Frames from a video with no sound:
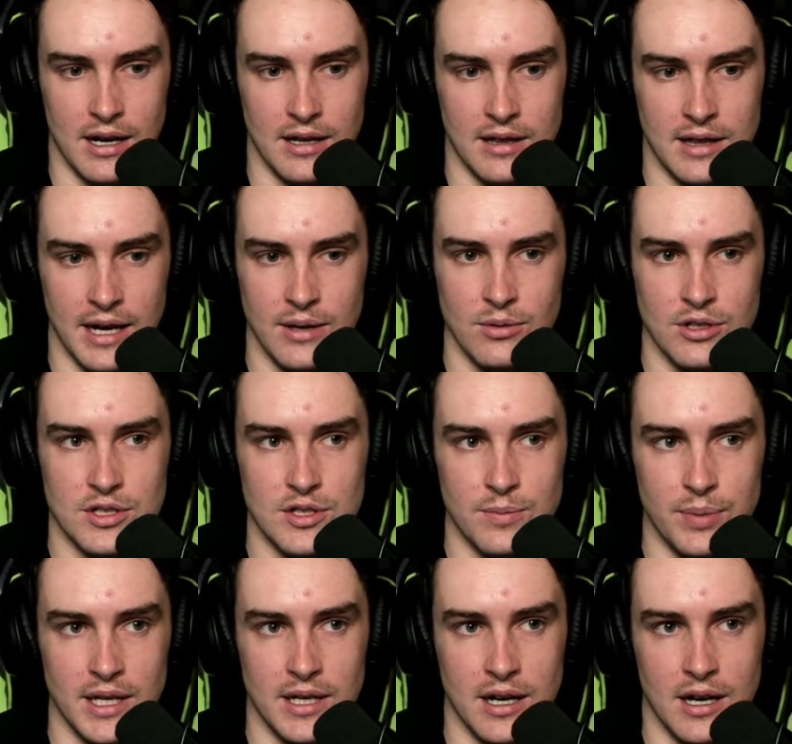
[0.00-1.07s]
they wanted to
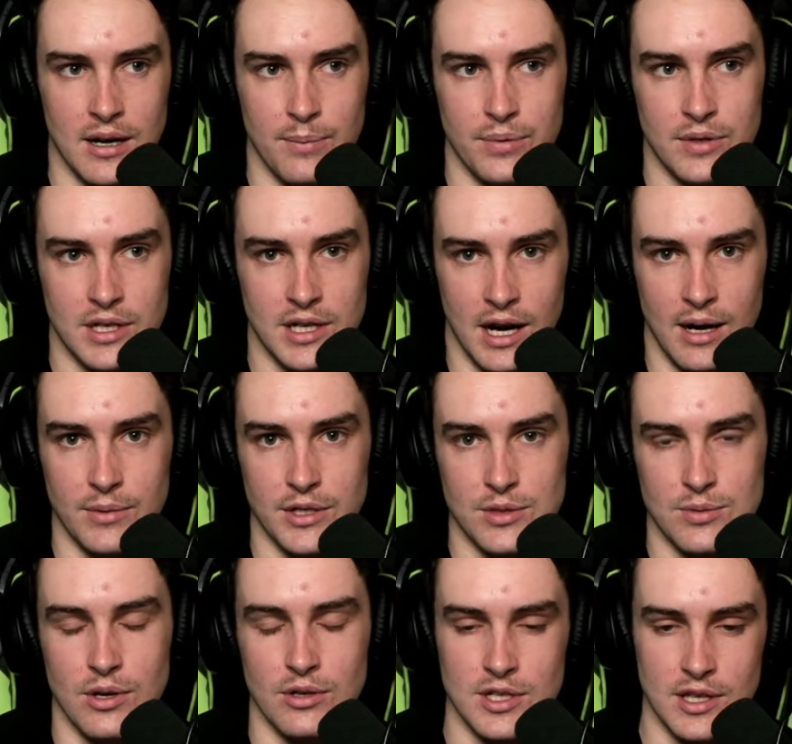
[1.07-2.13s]
pick up Kami as
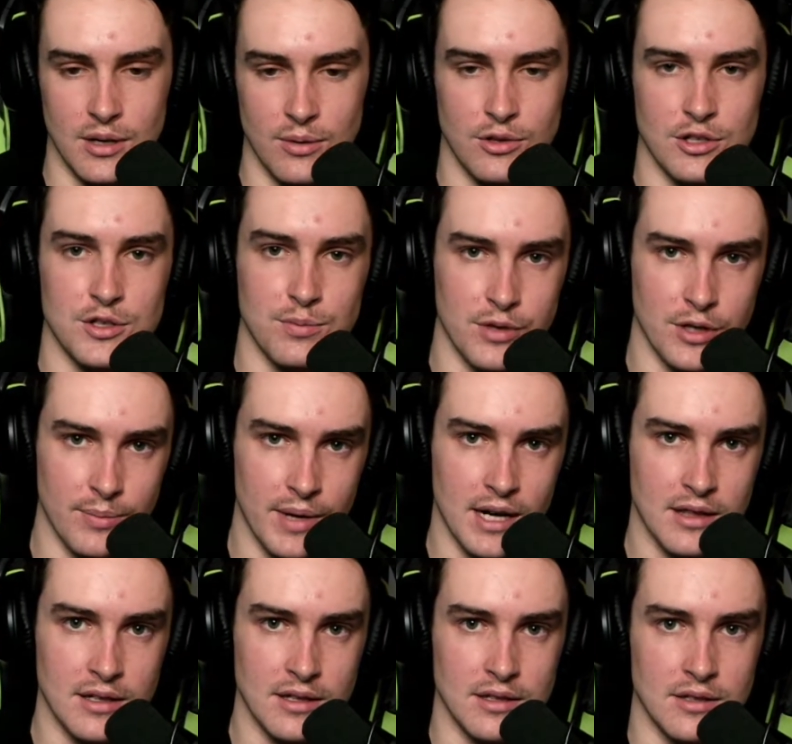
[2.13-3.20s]
well. So they wanted to bring
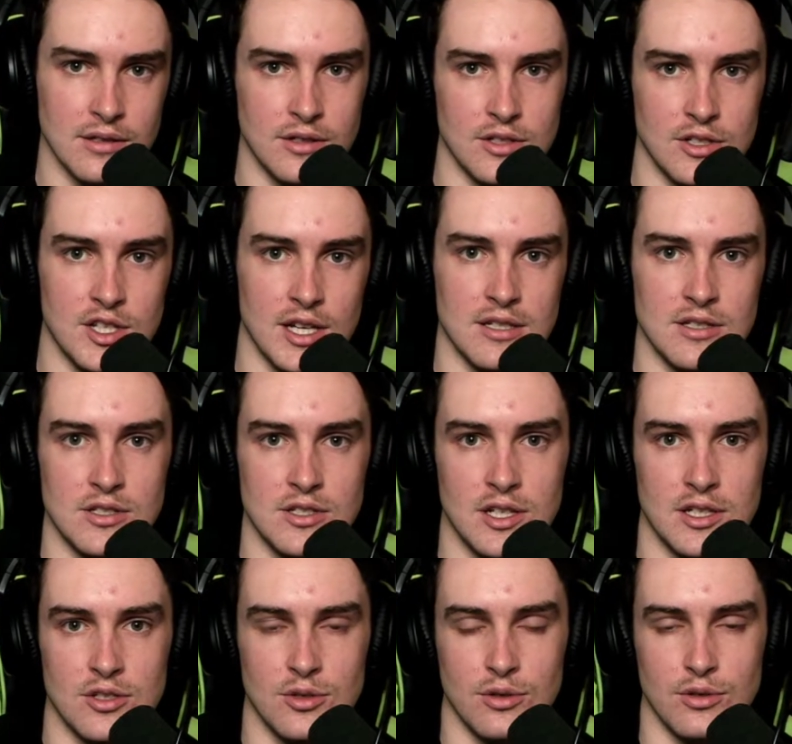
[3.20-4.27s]
back the season
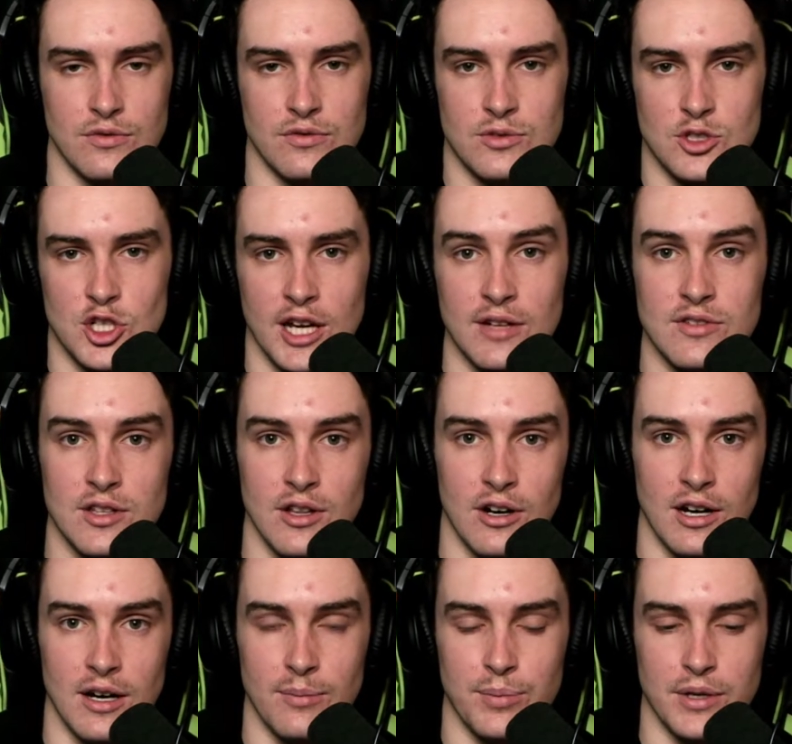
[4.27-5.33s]
6 sort of Chiefs
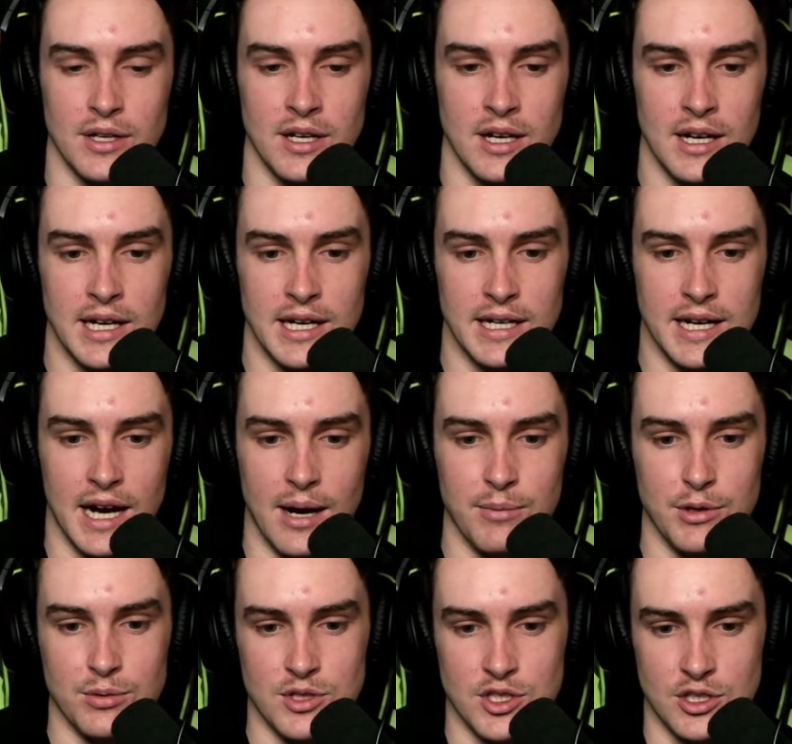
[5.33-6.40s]
lineup, but
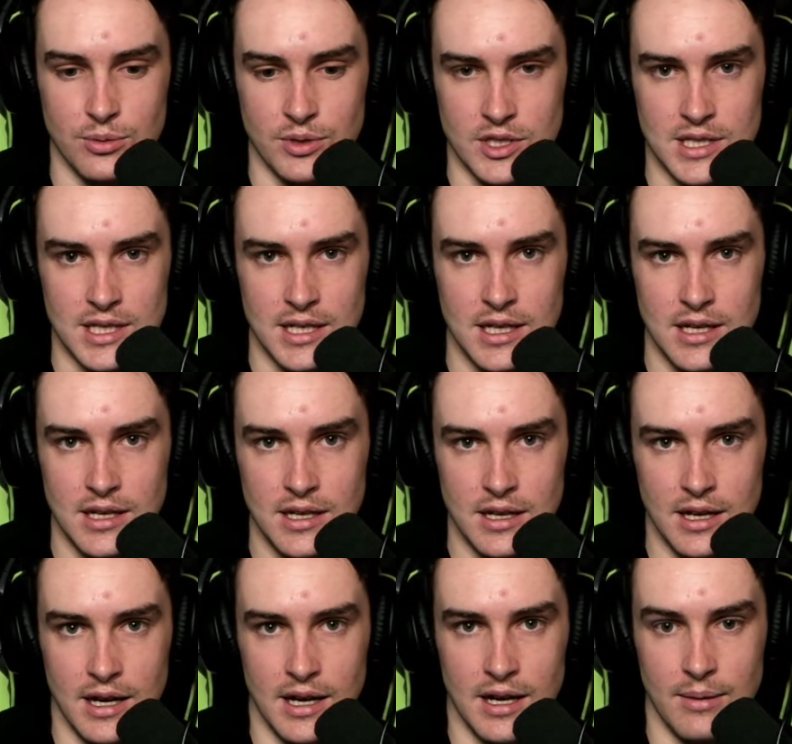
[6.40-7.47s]
Kami was still with Siki
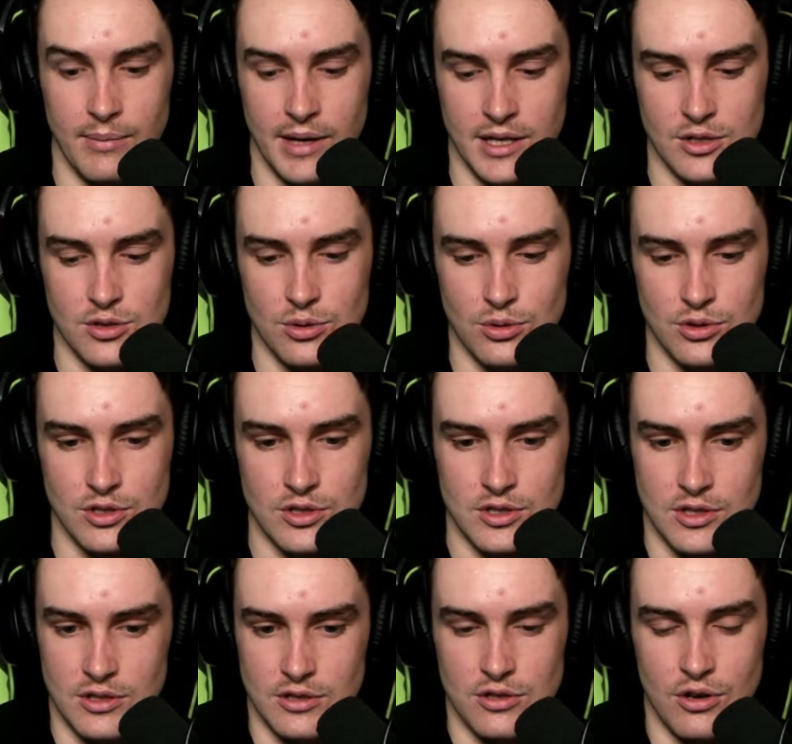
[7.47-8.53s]
and Torsos
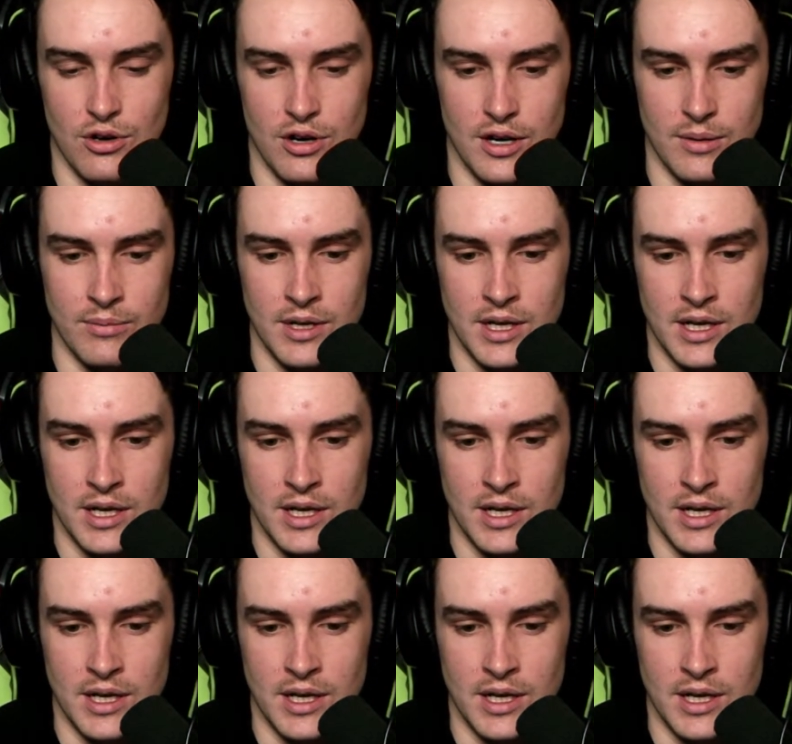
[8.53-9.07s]
at the time.